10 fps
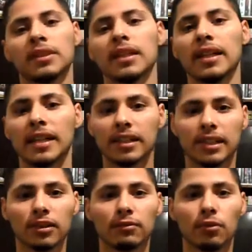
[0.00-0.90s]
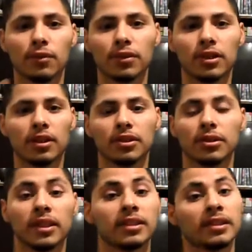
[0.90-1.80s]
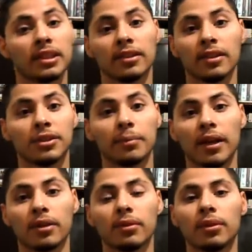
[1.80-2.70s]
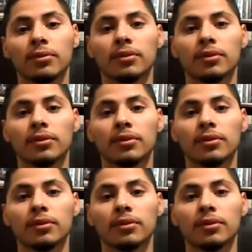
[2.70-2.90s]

and I can kill 4 of your cards. So I can clear out your back row.